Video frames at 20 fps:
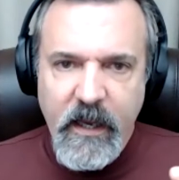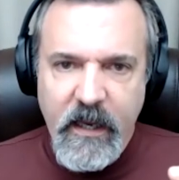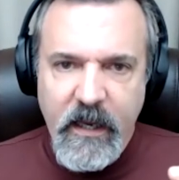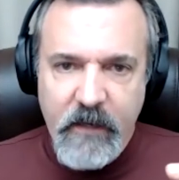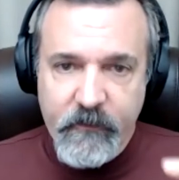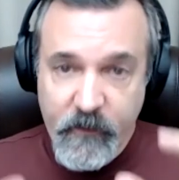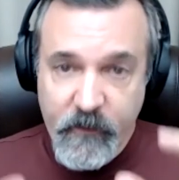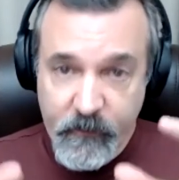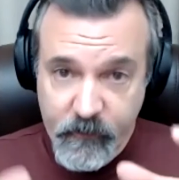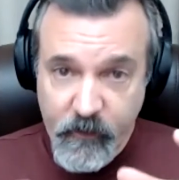
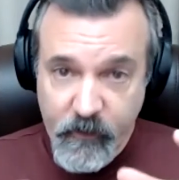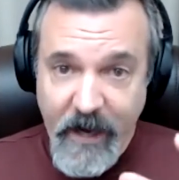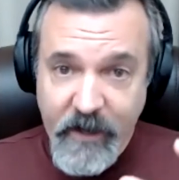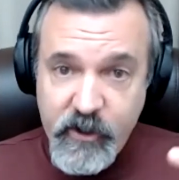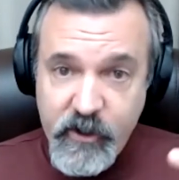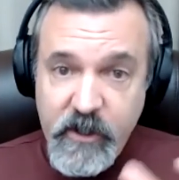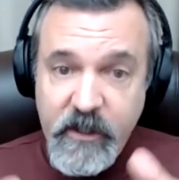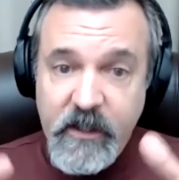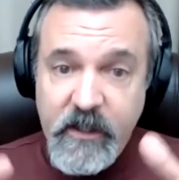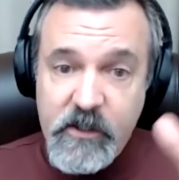If the
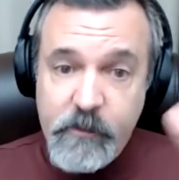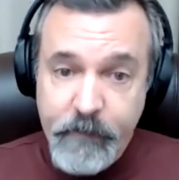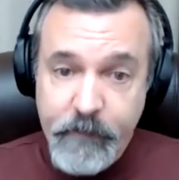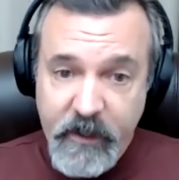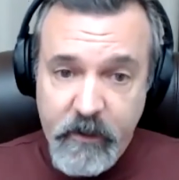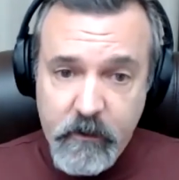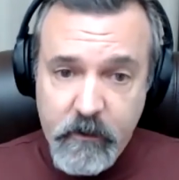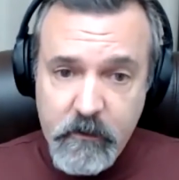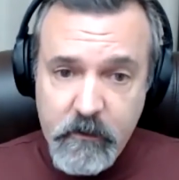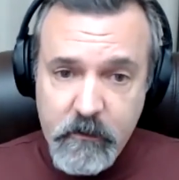fraction gets
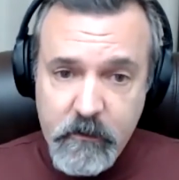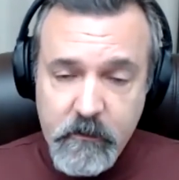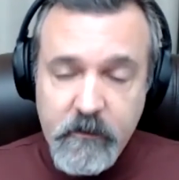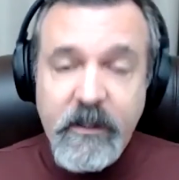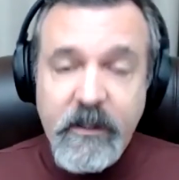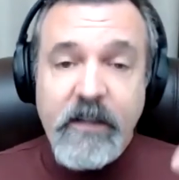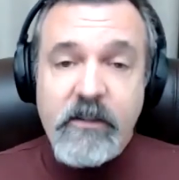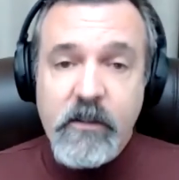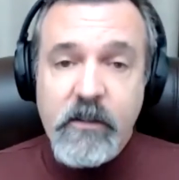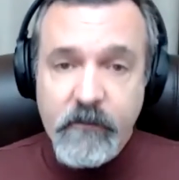bigger,
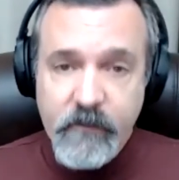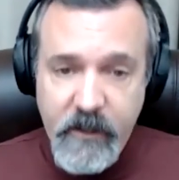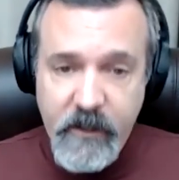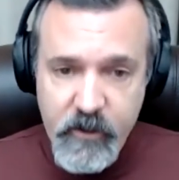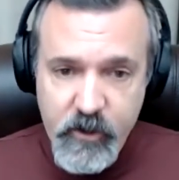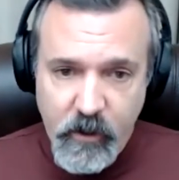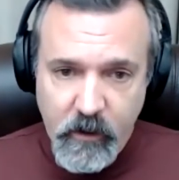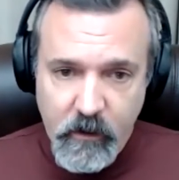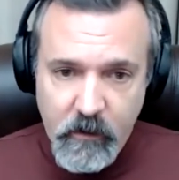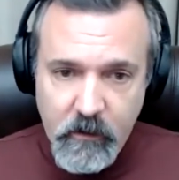that's
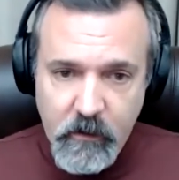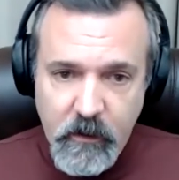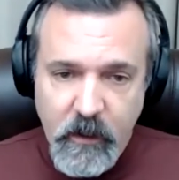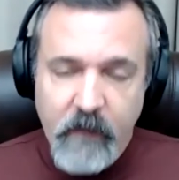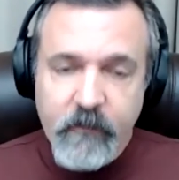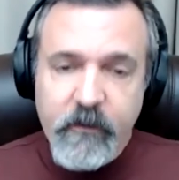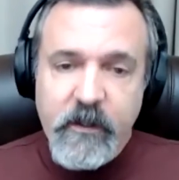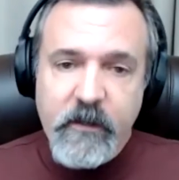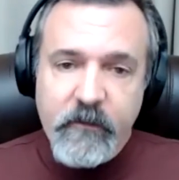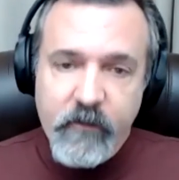inflation.
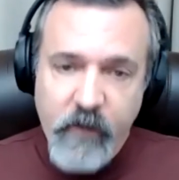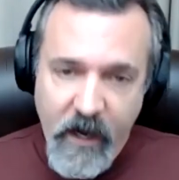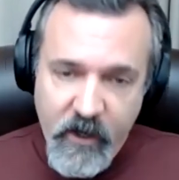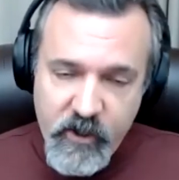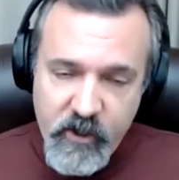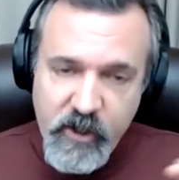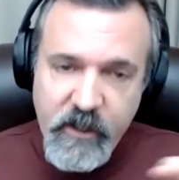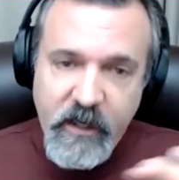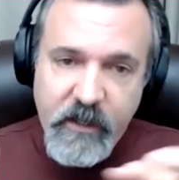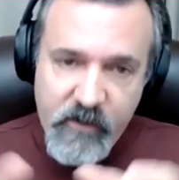If the
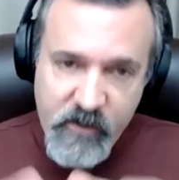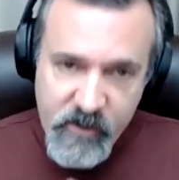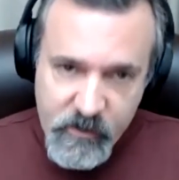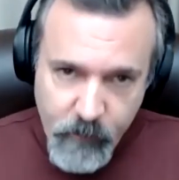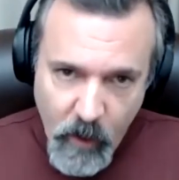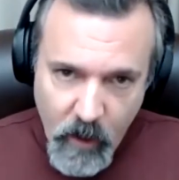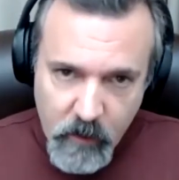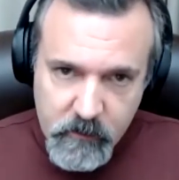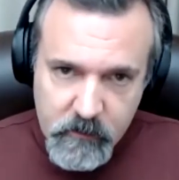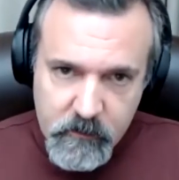fraction gets
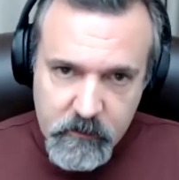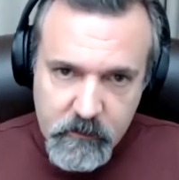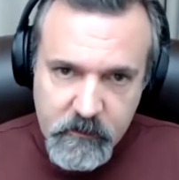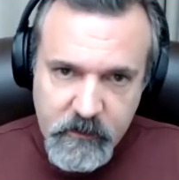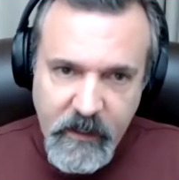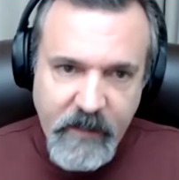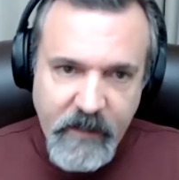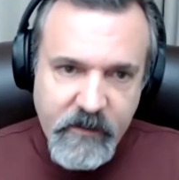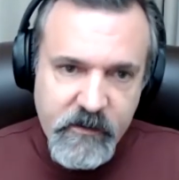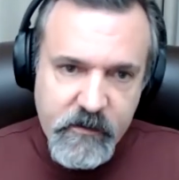smaller,
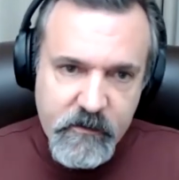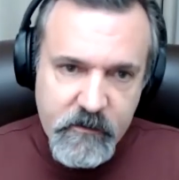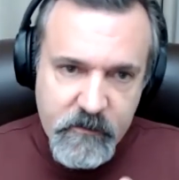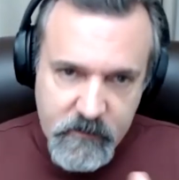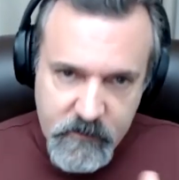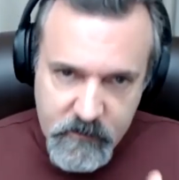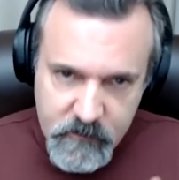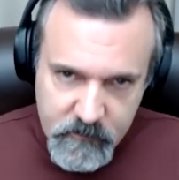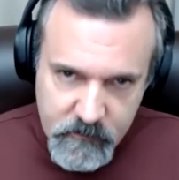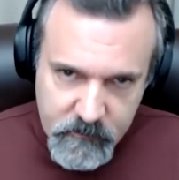that's
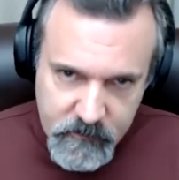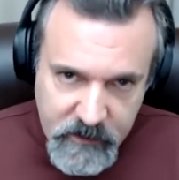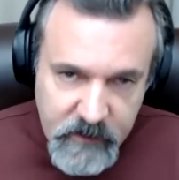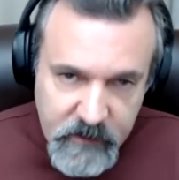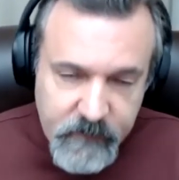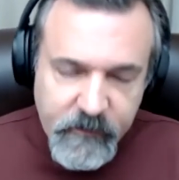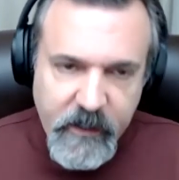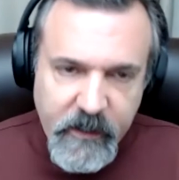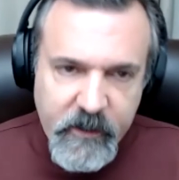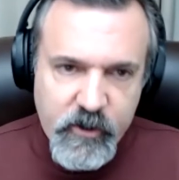
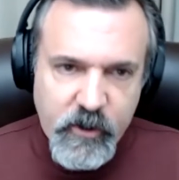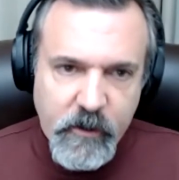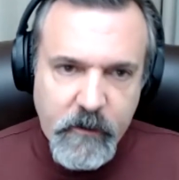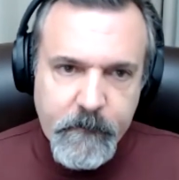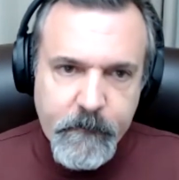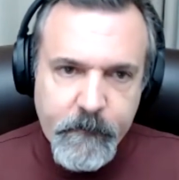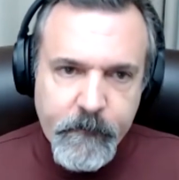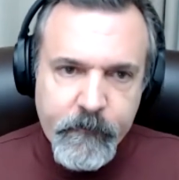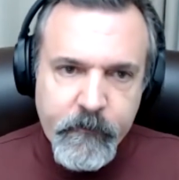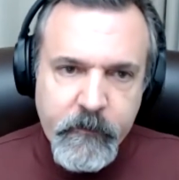deflation.
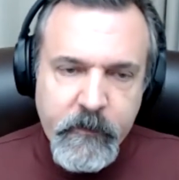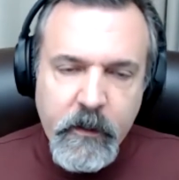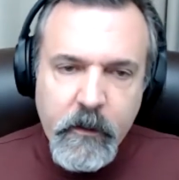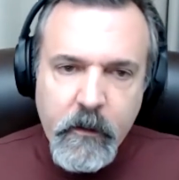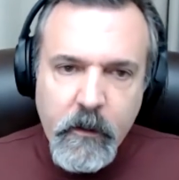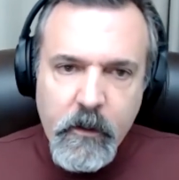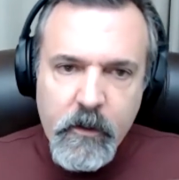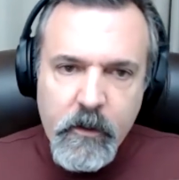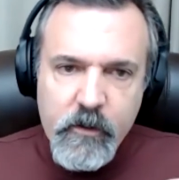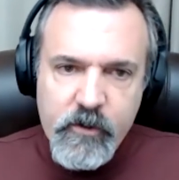
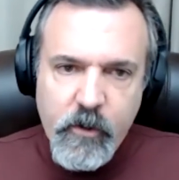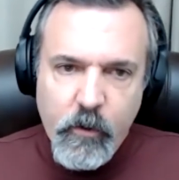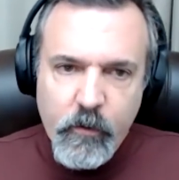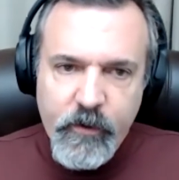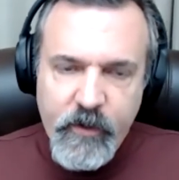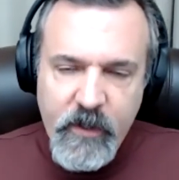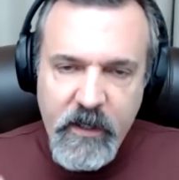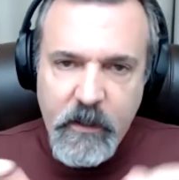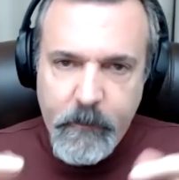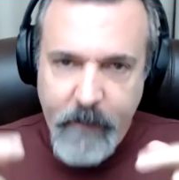So
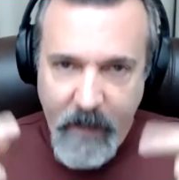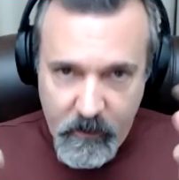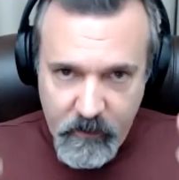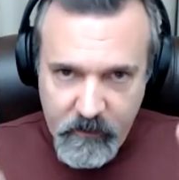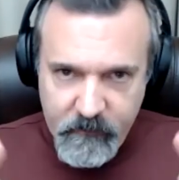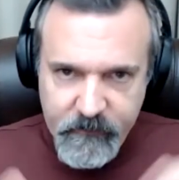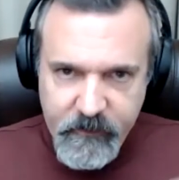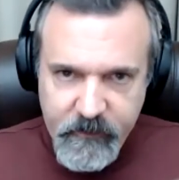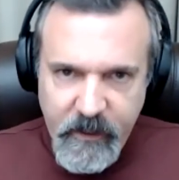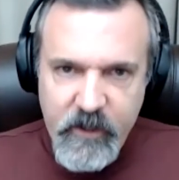think about
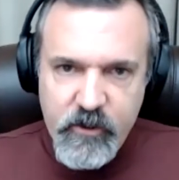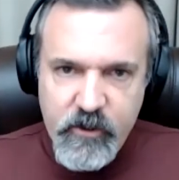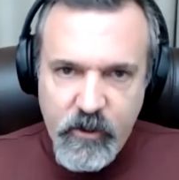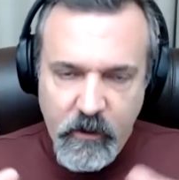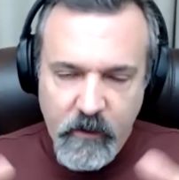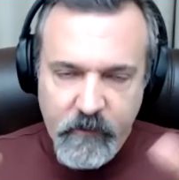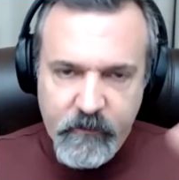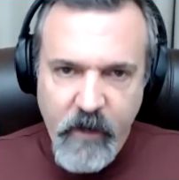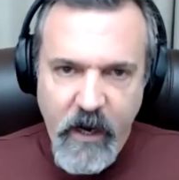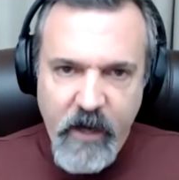inflation,
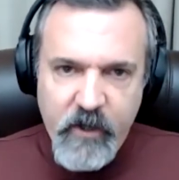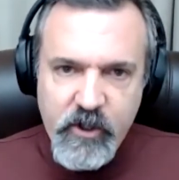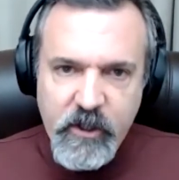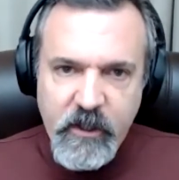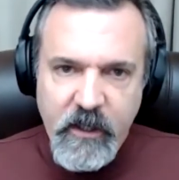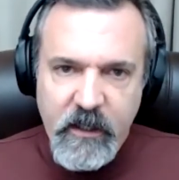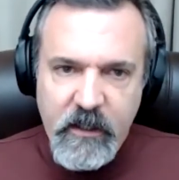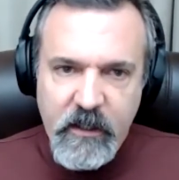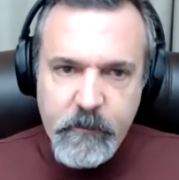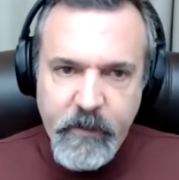the fraction
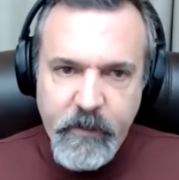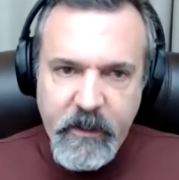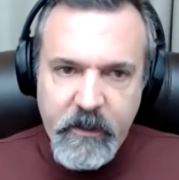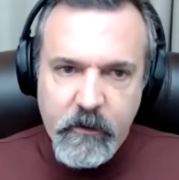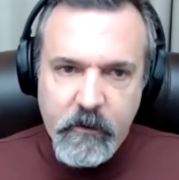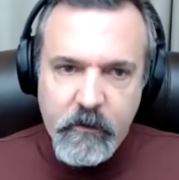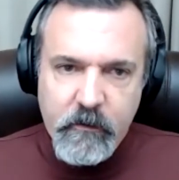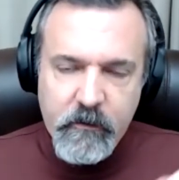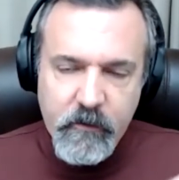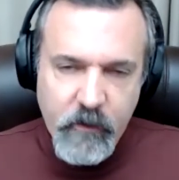getting
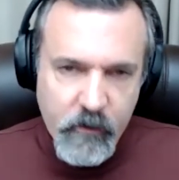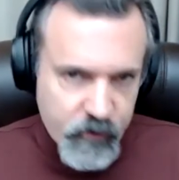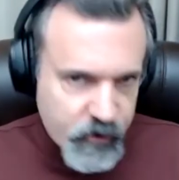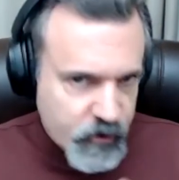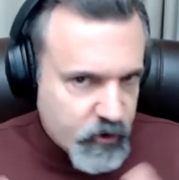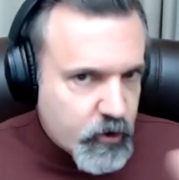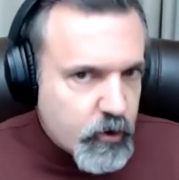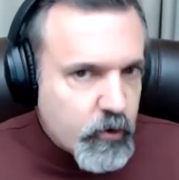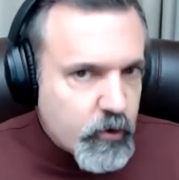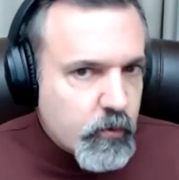bigger.
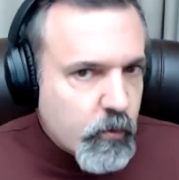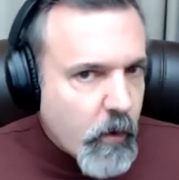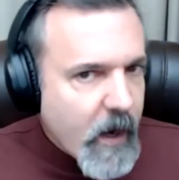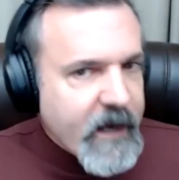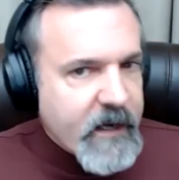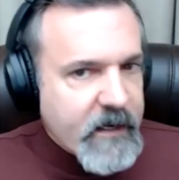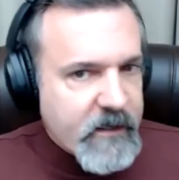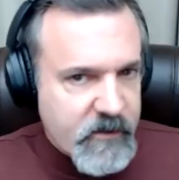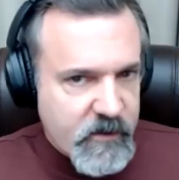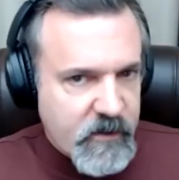There's two
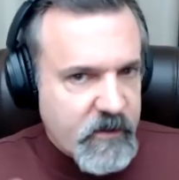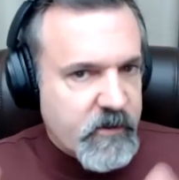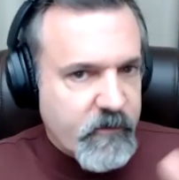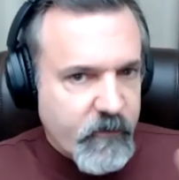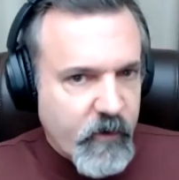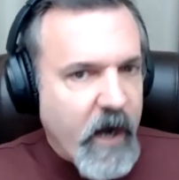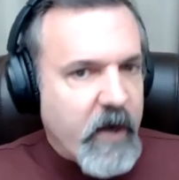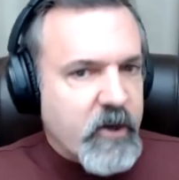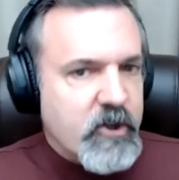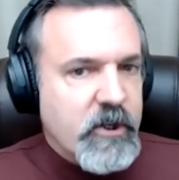ways this
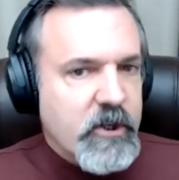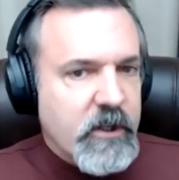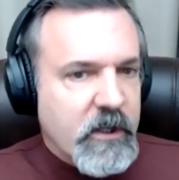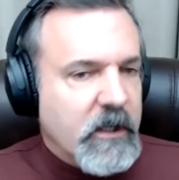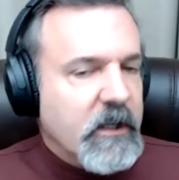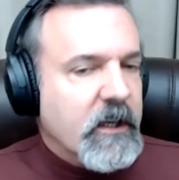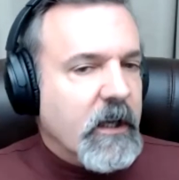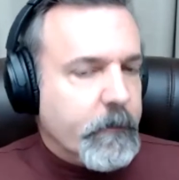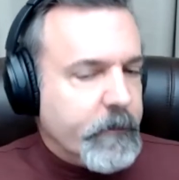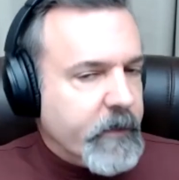fraction
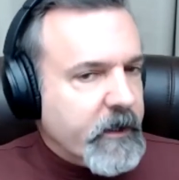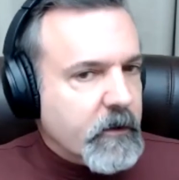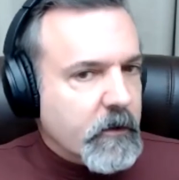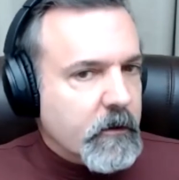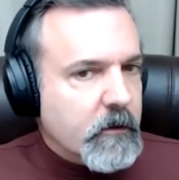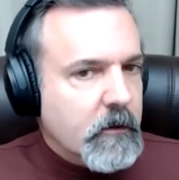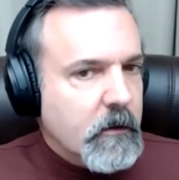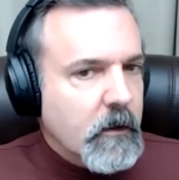can get bigger.